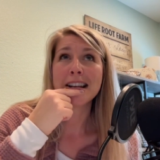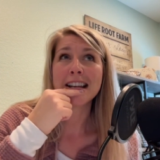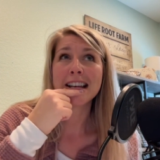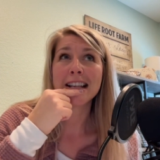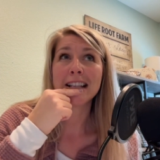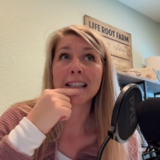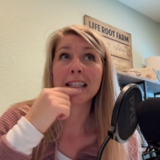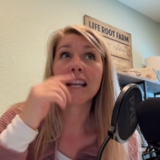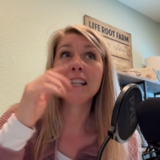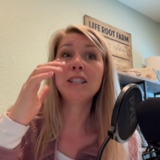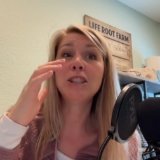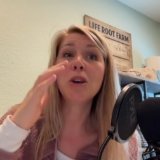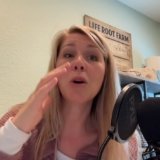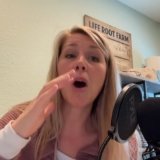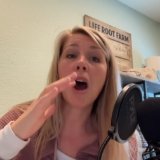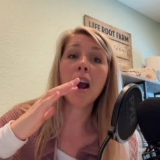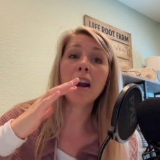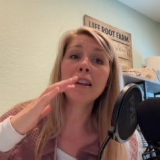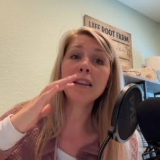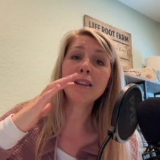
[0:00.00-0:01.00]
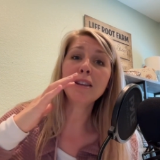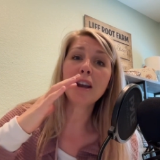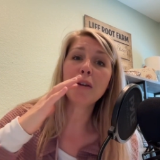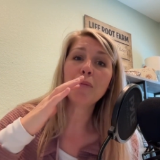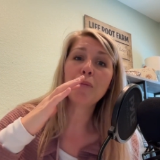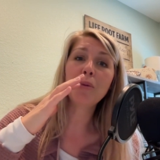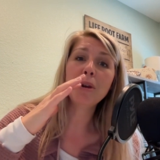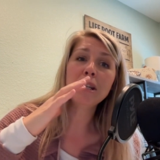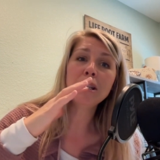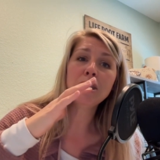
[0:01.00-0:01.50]
What else? And so
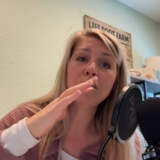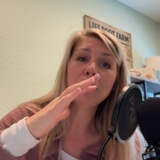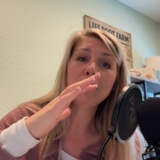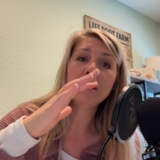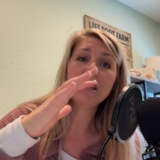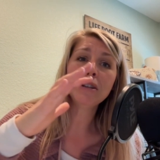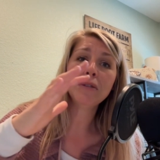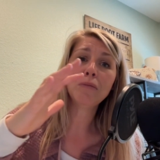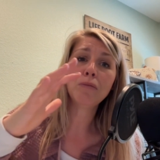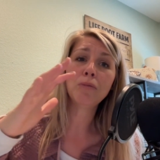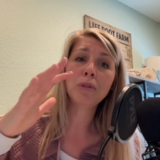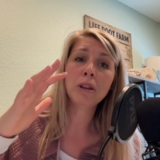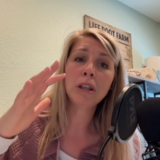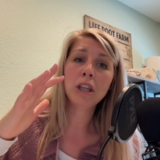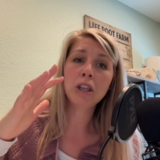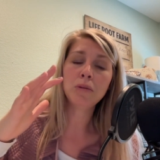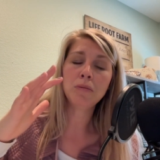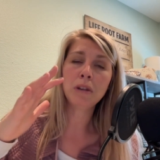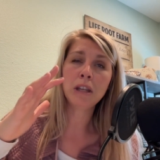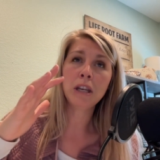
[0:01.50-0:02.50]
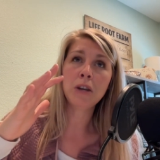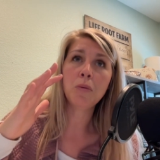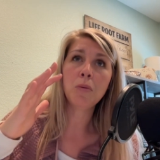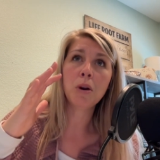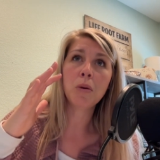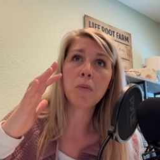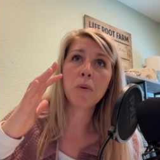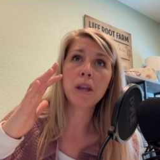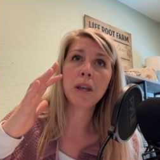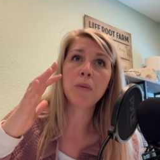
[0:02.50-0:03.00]
we do it really unique
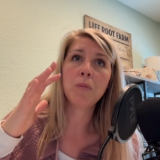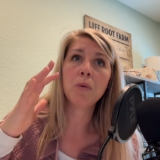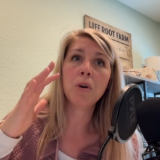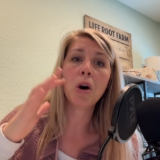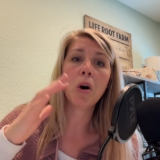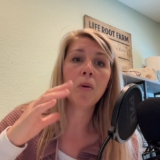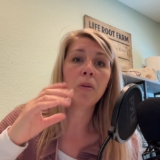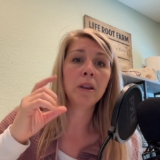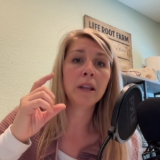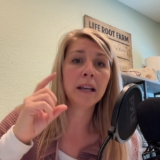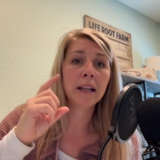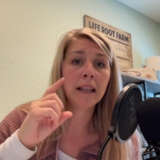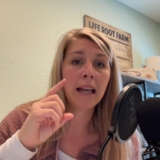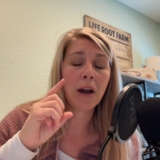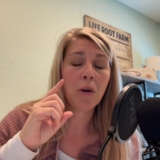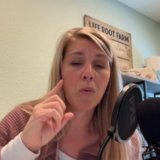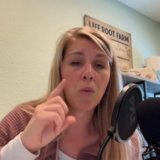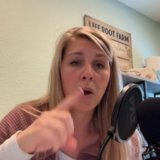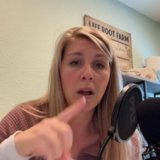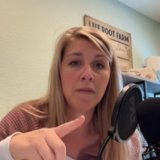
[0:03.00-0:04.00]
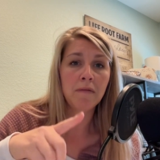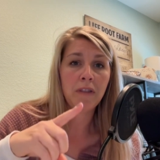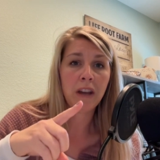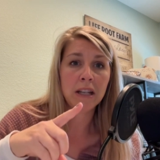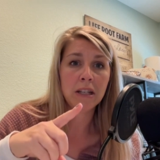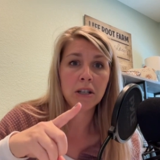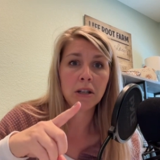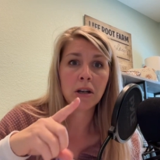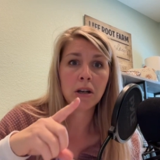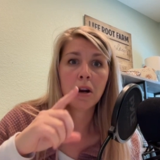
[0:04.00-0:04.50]
where we will only allow one
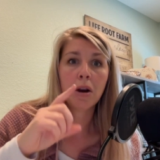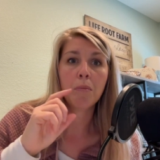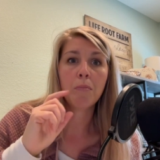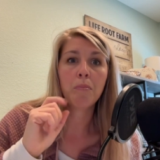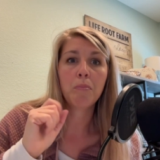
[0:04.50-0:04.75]
vendor